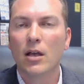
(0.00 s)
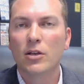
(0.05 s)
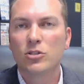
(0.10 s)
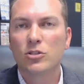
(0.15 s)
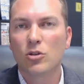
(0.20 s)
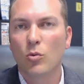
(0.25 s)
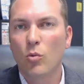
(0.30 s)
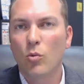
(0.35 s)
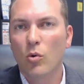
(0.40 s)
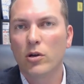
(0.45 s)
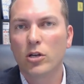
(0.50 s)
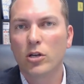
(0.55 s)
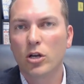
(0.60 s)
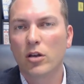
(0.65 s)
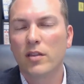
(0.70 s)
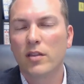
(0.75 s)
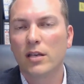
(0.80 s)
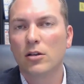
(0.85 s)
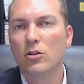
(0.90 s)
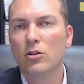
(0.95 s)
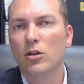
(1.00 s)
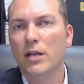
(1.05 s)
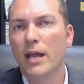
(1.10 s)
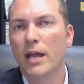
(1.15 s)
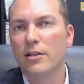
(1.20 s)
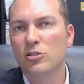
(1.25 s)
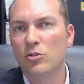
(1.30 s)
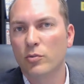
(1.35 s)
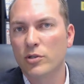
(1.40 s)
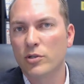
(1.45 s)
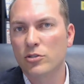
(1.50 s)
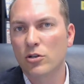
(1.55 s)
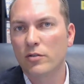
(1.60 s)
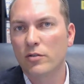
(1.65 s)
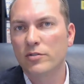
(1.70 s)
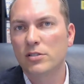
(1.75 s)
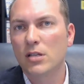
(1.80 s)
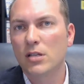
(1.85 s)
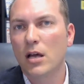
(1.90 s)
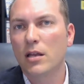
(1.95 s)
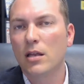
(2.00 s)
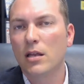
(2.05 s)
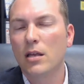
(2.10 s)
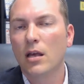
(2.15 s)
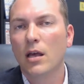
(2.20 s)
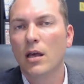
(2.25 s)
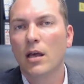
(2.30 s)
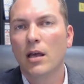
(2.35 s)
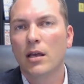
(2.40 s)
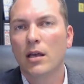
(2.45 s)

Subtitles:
So one good thing to look at is the reserve study.